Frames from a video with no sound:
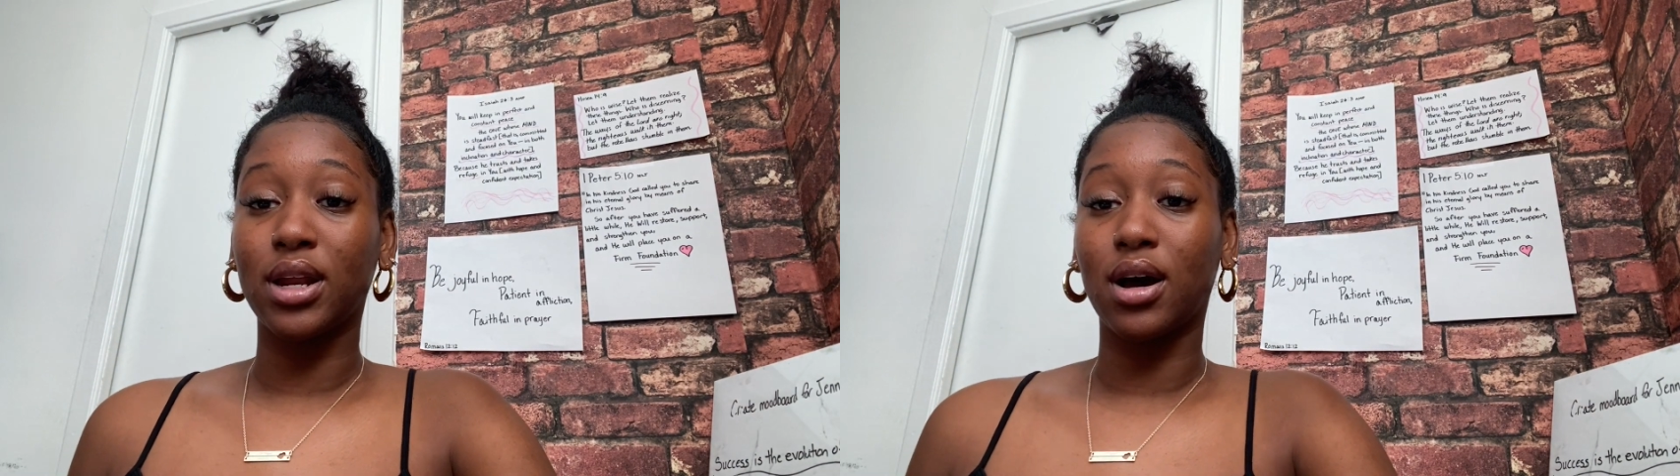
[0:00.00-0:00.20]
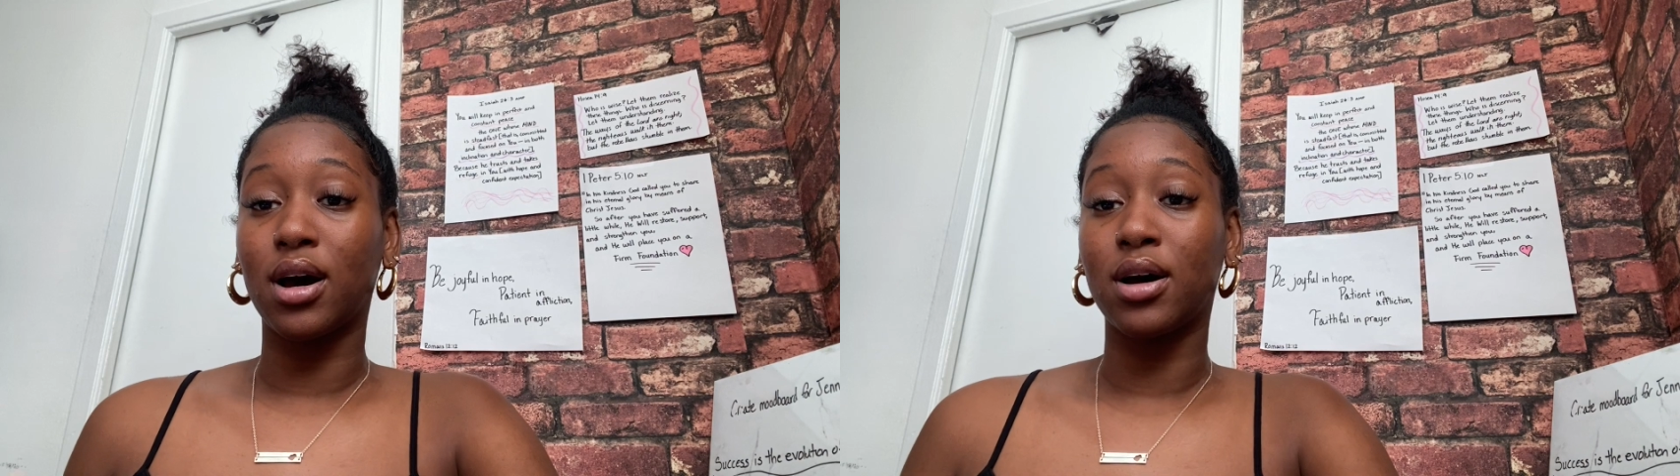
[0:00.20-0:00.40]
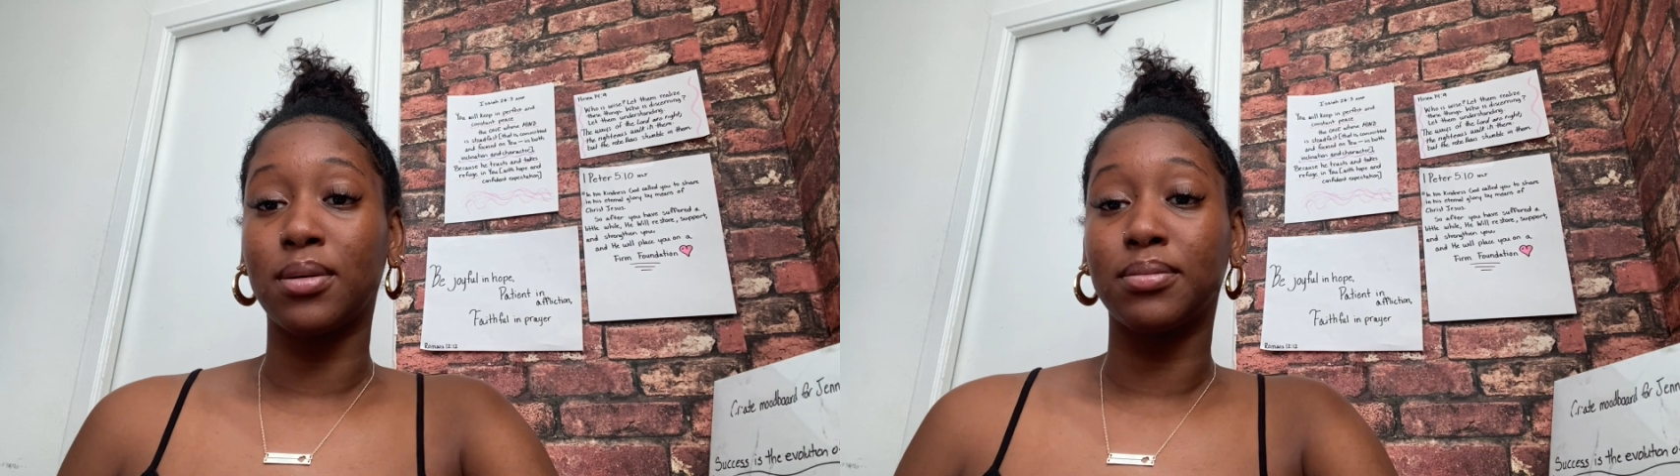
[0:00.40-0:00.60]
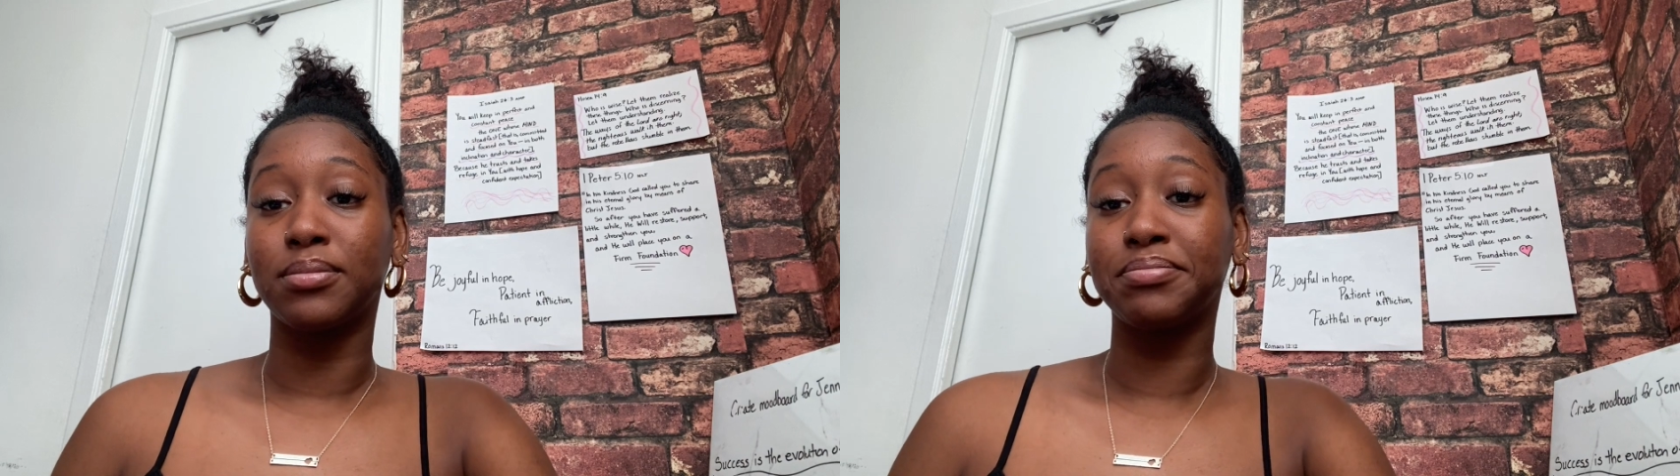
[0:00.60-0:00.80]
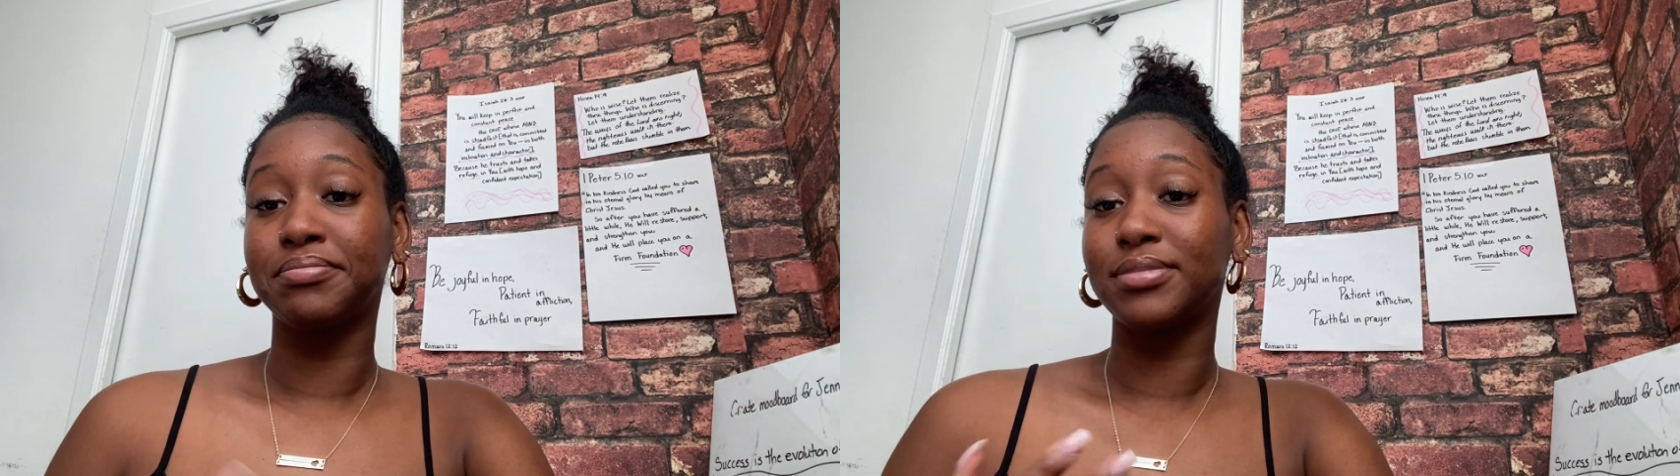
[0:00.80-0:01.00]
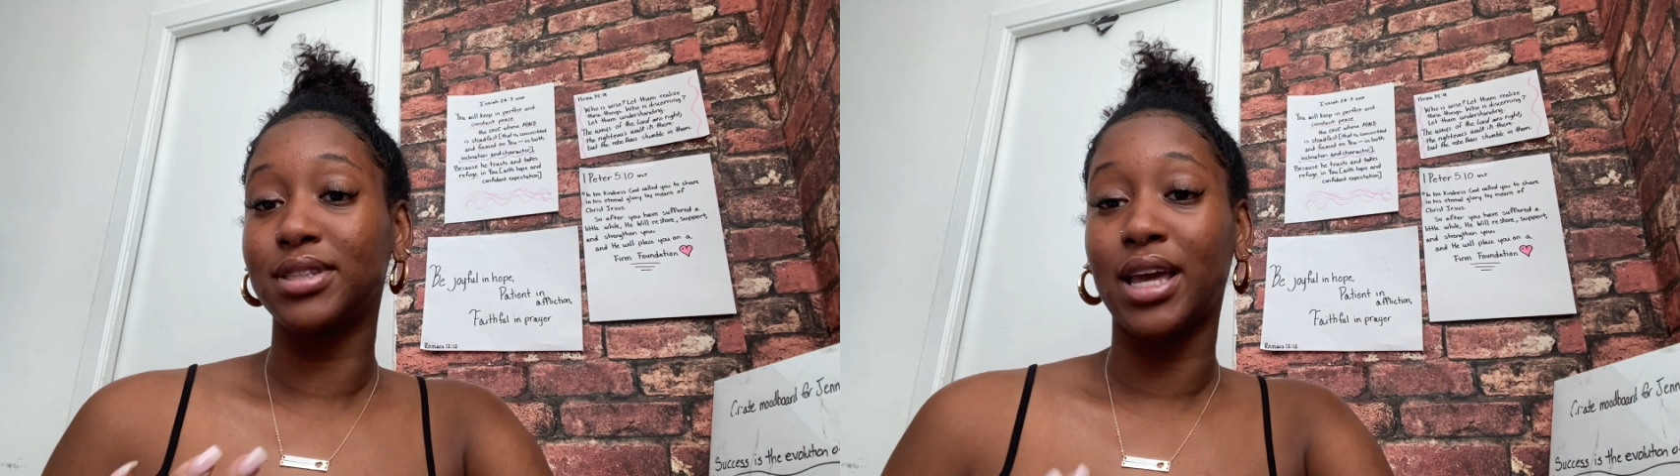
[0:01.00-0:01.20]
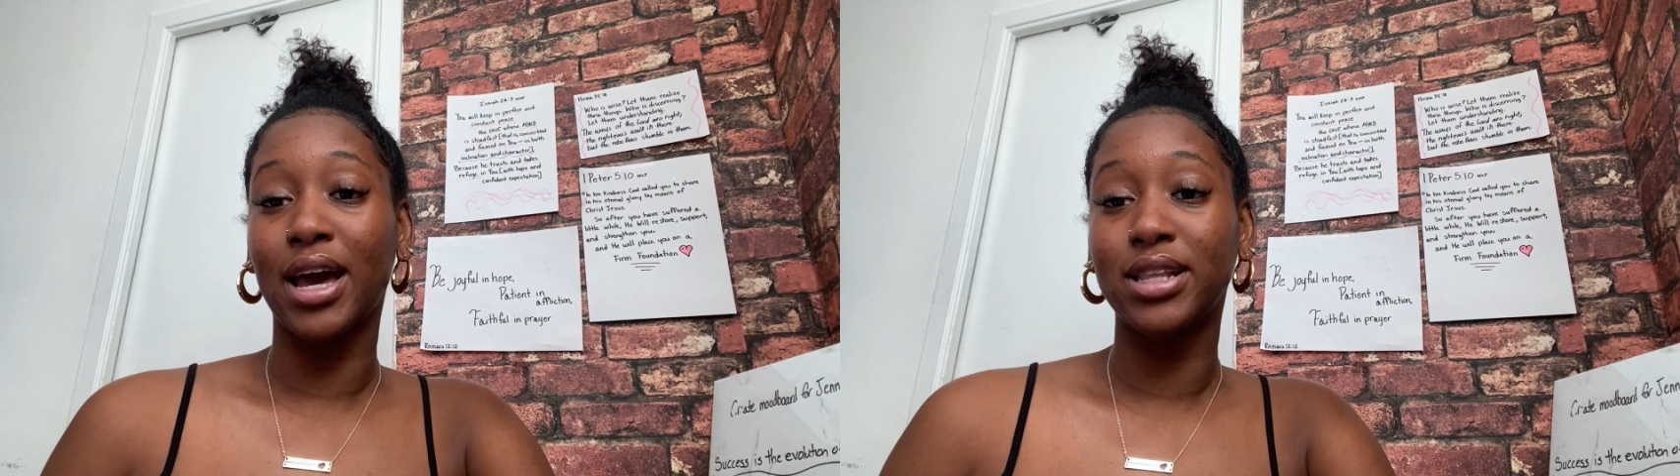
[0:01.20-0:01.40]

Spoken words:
Yeah,